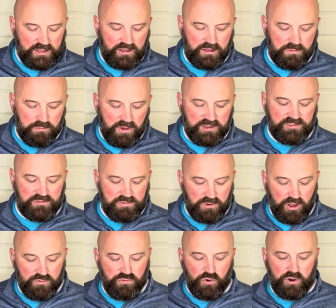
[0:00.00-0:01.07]
must
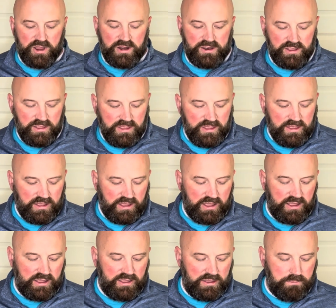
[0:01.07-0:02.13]
avoid
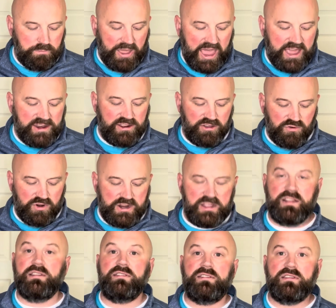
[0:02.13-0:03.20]
bad
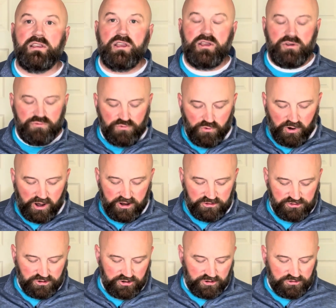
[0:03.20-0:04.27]
ingredients for our
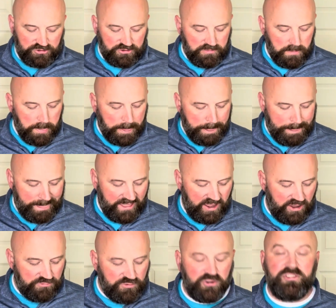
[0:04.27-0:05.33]
church.
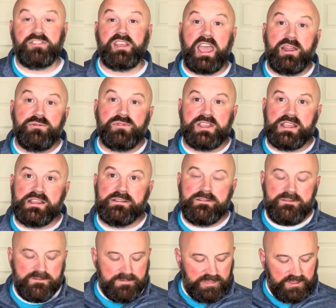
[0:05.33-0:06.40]
First is envy.
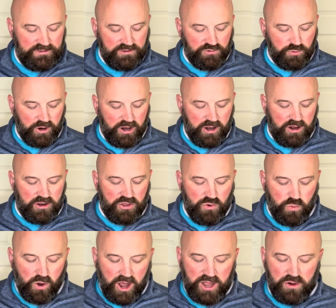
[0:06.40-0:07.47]
This is where you
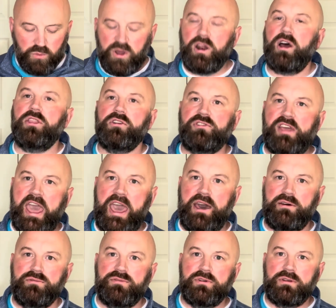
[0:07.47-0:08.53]
want what others
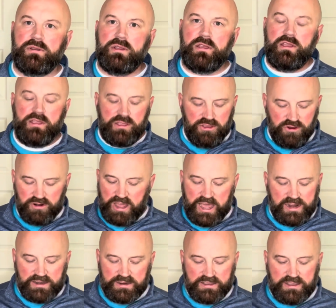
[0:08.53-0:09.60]
have. You're
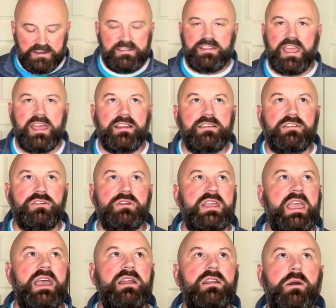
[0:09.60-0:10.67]
not content. You
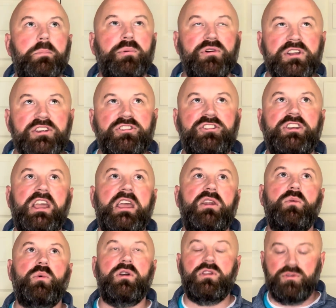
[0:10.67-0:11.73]
can't
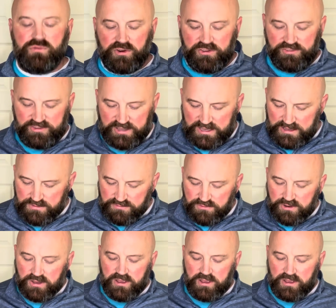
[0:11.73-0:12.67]
appreciate what you've received.